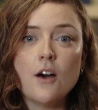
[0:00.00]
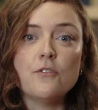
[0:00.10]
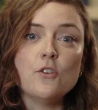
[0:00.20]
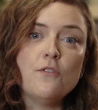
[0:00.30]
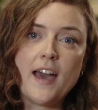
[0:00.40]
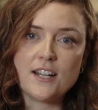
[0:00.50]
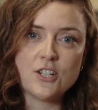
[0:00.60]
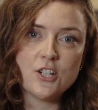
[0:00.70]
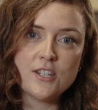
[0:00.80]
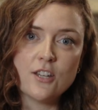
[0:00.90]
A few
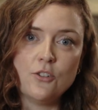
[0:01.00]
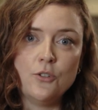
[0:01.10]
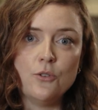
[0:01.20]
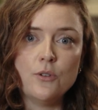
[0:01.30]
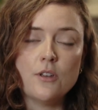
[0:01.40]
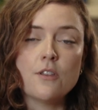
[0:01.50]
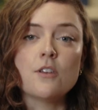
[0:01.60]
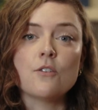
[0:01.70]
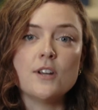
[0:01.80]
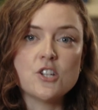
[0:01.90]
factors include
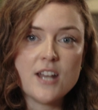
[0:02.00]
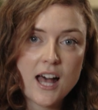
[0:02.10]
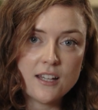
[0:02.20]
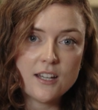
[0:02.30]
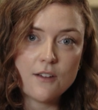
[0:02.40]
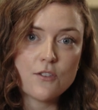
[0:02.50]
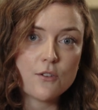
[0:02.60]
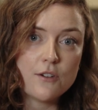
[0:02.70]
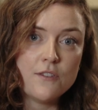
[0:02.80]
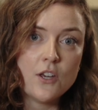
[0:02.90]
the originality of the
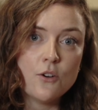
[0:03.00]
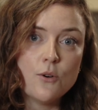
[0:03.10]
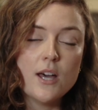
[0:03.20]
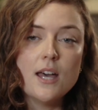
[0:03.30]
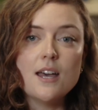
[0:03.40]
review,